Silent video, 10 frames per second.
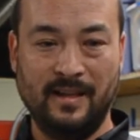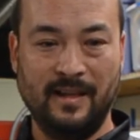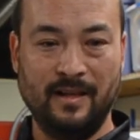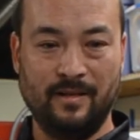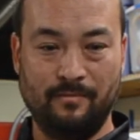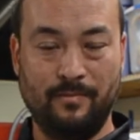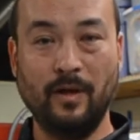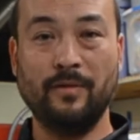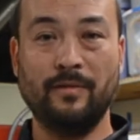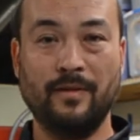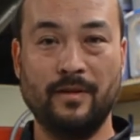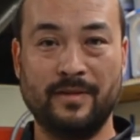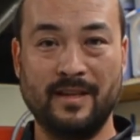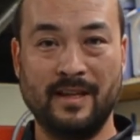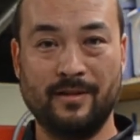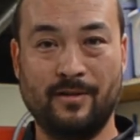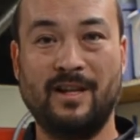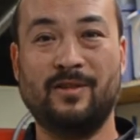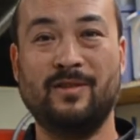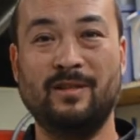and both of those things are
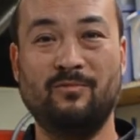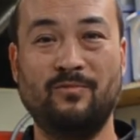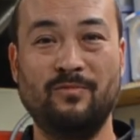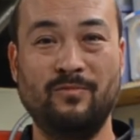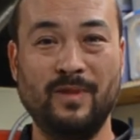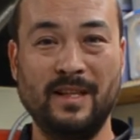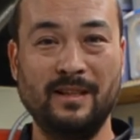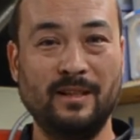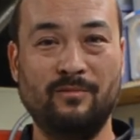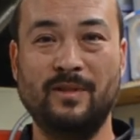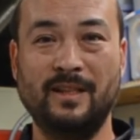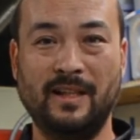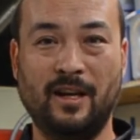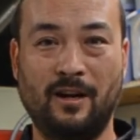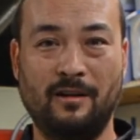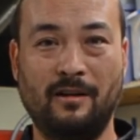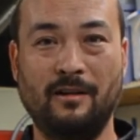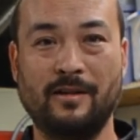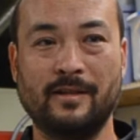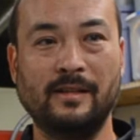actually really, really hard,